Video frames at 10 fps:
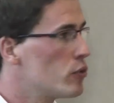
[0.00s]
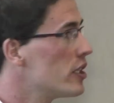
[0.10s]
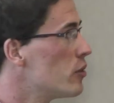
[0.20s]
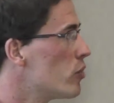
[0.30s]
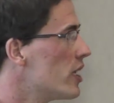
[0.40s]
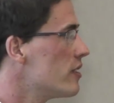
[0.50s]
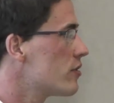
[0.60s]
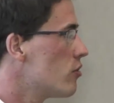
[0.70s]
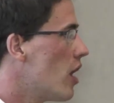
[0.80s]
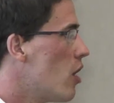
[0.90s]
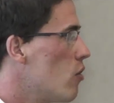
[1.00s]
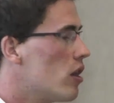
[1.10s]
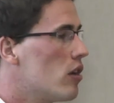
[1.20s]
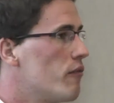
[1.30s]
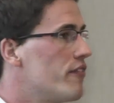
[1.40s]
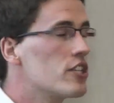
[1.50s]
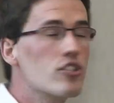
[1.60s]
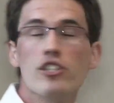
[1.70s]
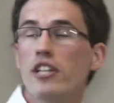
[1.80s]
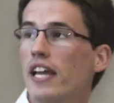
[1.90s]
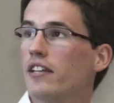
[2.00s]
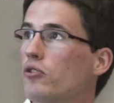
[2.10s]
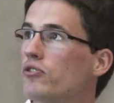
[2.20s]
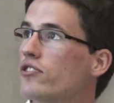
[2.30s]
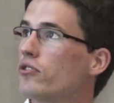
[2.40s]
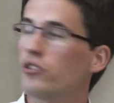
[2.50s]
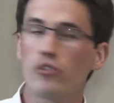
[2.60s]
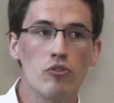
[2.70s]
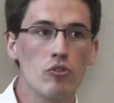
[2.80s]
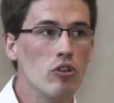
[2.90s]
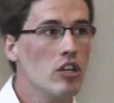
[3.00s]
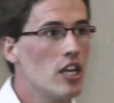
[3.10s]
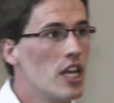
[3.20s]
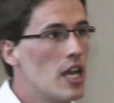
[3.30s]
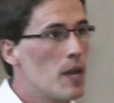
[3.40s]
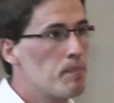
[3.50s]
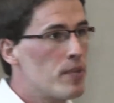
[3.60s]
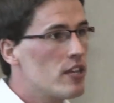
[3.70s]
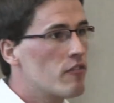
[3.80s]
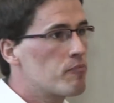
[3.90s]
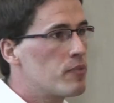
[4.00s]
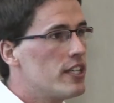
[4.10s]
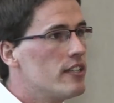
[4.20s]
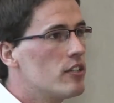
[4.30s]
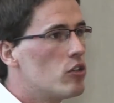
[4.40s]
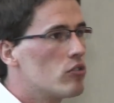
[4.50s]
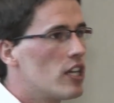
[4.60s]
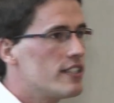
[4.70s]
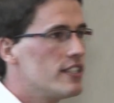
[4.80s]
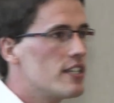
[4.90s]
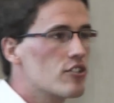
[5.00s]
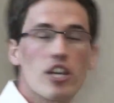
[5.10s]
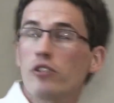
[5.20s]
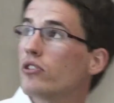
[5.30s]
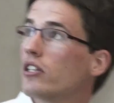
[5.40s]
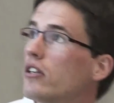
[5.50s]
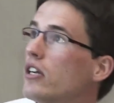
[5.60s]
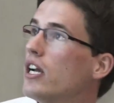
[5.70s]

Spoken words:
really well to our vision and also to PFP, the whole idea in general.